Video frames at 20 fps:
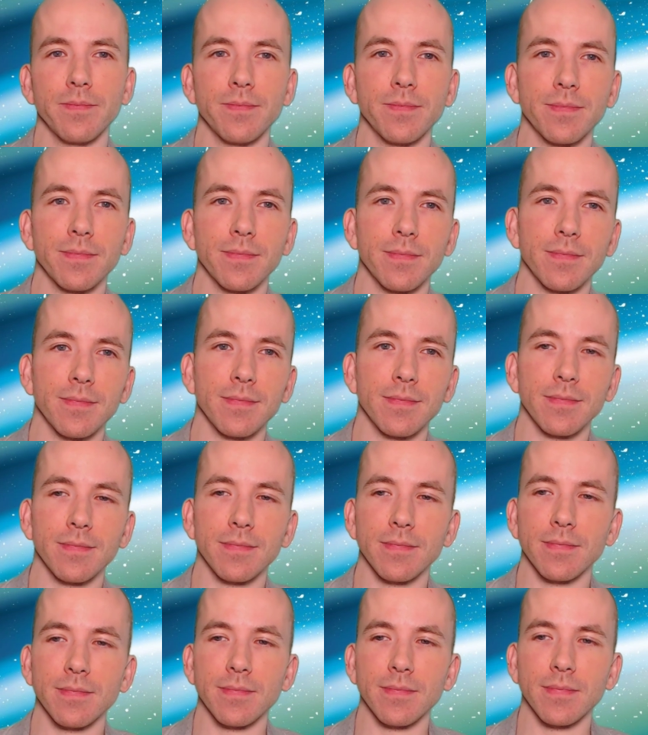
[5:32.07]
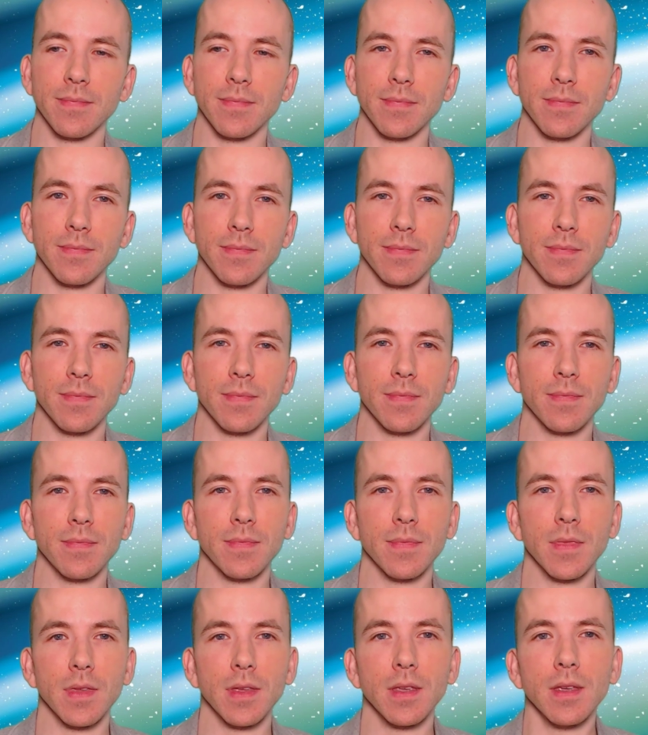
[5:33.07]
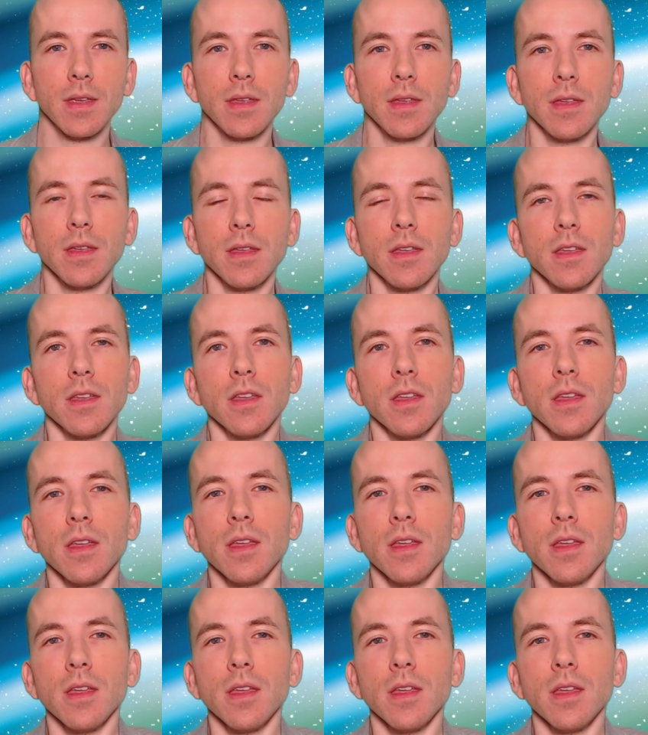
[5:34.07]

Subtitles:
Nothing is said.